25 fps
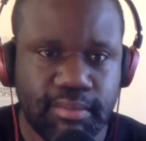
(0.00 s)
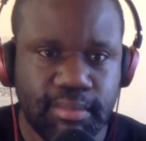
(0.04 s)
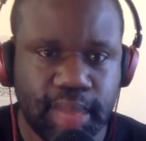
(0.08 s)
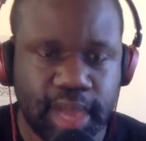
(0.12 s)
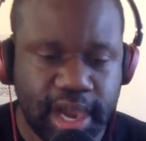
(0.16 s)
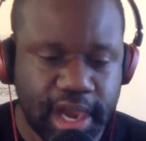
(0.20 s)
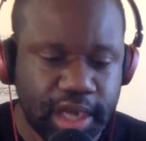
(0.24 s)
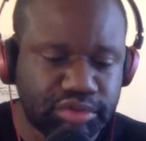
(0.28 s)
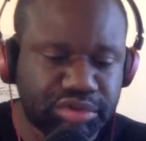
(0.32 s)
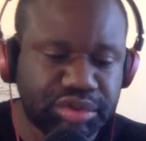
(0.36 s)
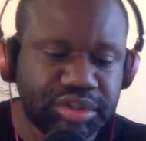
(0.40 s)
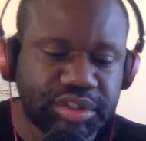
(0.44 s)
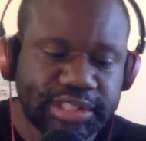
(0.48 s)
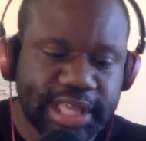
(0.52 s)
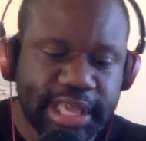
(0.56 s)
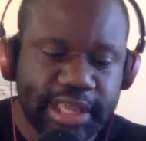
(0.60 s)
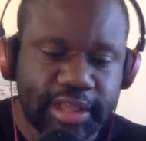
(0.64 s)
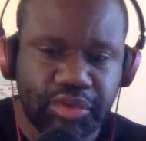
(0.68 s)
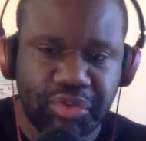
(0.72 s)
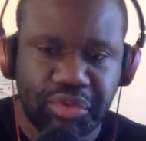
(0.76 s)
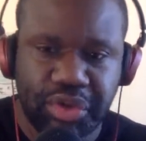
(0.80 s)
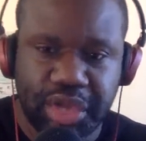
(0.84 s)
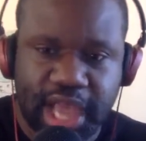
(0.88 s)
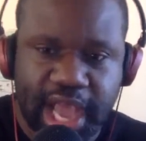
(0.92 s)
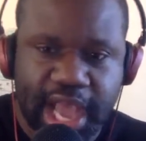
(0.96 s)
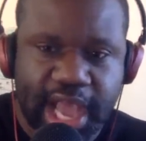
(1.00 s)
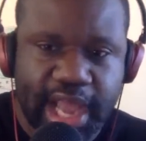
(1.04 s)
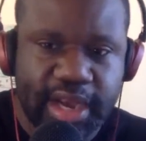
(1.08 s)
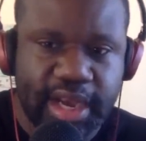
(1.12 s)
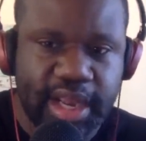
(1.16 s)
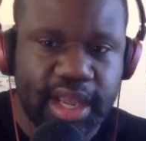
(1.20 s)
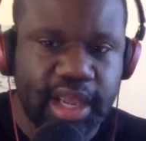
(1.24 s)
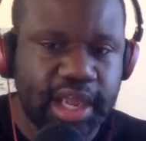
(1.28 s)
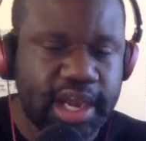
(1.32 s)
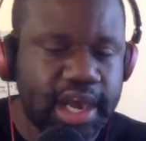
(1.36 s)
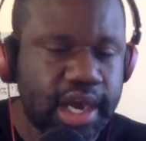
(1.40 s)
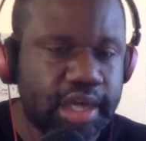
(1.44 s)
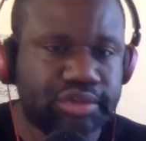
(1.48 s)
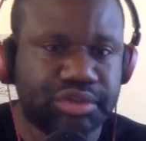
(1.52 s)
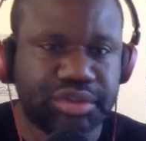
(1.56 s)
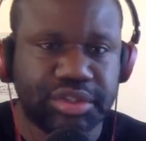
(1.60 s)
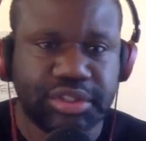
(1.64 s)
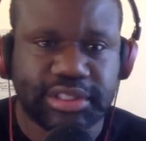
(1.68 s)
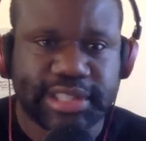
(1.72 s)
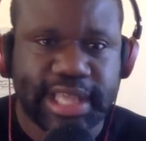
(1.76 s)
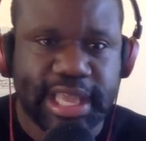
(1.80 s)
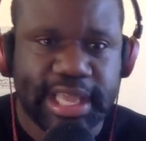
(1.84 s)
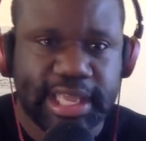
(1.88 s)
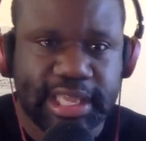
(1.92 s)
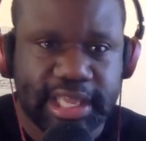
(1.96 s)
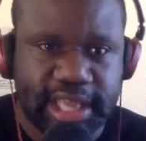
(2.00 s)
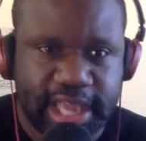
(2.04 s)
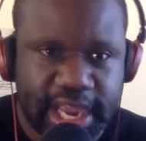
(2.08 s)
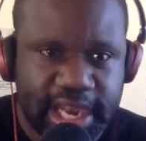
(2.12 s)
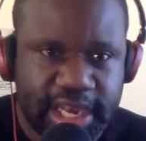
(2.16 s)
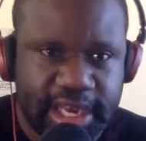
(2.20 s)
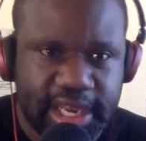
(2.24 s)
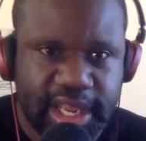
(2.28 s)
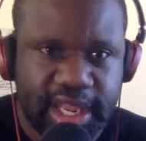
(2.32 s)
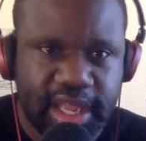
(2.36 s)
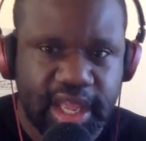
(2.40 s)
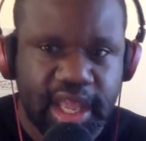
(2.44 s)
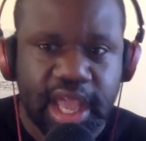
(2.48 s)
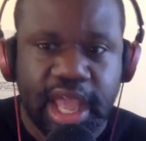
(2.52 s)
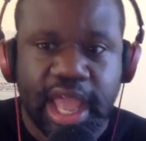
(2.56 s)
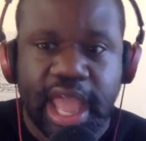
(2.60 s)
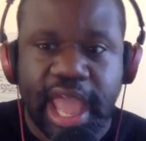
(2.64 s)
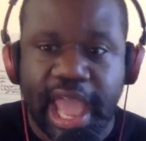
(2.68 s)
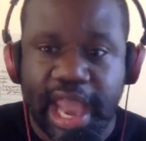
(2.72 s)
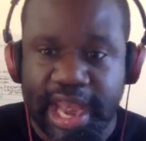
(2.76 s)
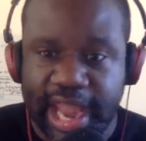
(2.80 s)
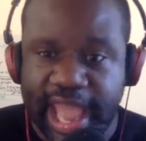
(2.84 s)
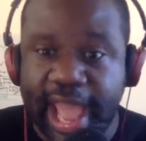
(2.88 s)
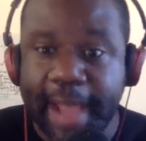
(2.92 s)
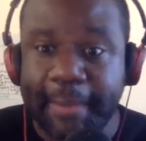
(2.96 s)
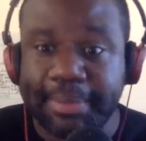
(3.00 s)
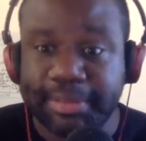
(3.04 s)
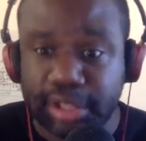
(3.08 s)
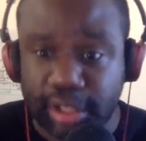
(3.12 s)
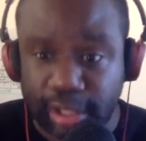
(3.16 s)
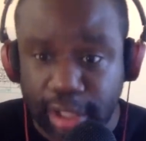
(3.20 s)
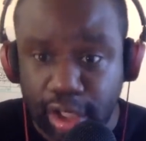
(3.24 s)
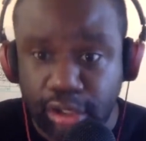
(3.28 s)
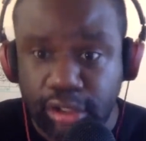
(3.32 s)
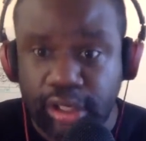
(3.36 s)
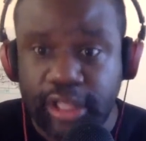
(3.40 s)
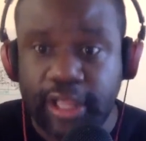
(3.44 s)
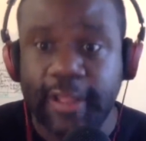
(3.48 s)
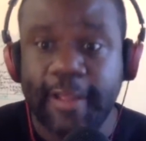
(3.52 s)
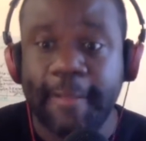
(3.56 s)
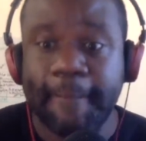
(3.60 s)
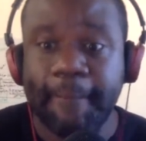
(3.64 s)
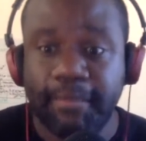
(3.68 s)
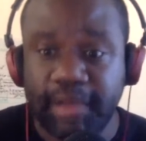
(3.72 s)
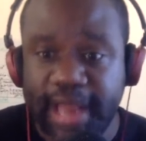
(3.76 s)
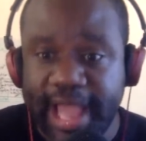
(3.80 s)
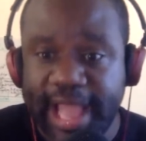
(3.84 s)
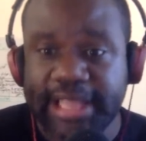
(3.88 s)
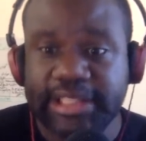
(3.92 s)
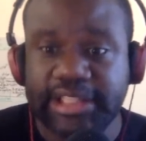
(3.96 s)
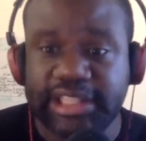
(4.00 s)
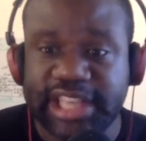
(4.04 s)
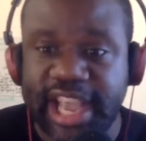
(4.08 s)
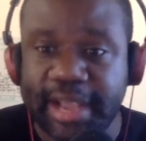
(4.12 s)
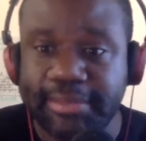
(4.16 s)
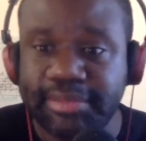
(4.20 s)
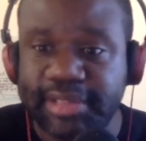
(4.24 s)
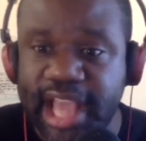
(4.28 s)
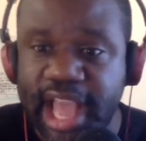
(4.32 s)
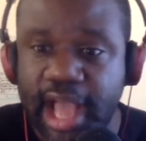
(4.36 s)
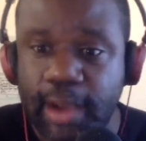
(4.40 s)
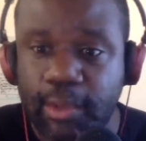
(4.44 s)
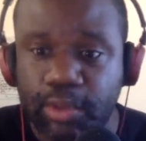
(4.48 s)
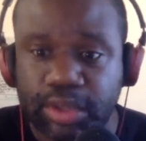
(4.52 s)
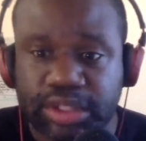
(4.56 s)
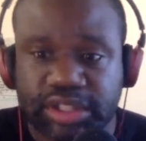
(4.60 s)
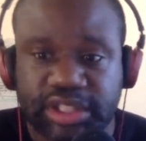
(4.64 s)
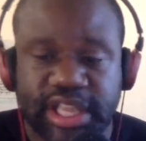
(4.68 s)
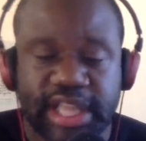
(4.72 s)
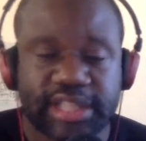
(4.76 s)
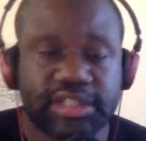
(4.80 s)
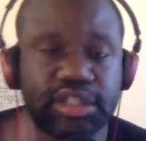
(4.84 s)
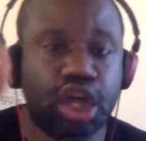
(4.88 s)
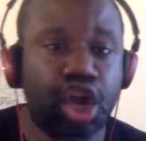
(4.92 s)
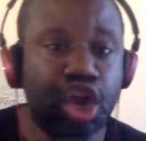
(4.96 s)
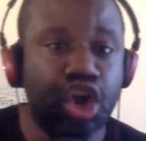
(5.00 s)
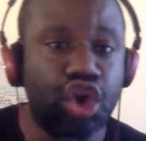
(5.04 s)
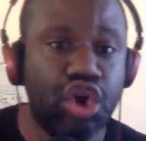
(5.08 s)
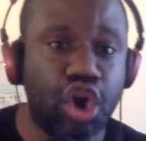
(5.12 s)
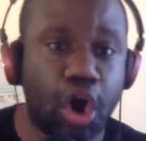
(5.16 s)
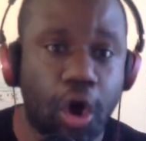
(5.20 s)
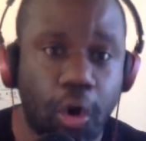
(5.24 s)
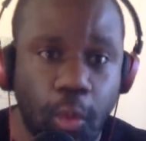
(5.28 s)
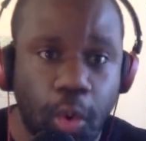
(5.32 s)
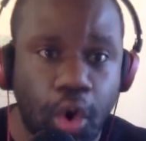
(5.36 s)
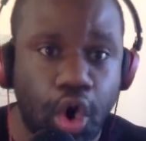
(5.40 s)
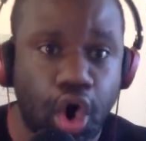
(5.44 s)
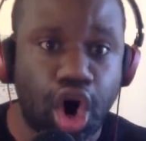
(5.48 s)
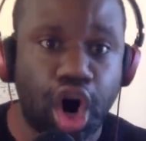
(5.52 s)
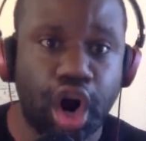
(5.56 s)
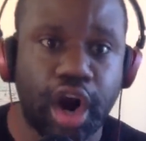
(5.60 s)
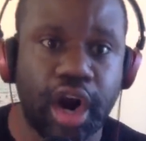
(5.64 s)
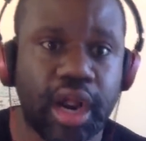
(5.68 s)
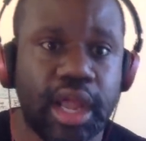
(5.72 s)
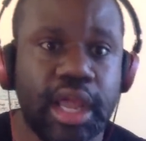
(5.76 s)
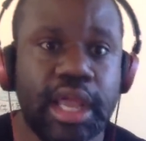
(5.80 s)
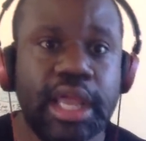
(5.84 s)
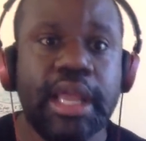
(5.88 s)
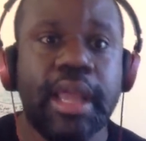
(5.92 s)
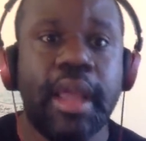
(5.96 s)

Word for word: Countries like Uganda, countries like Kenya, and absolutely, like James Edwards says, no war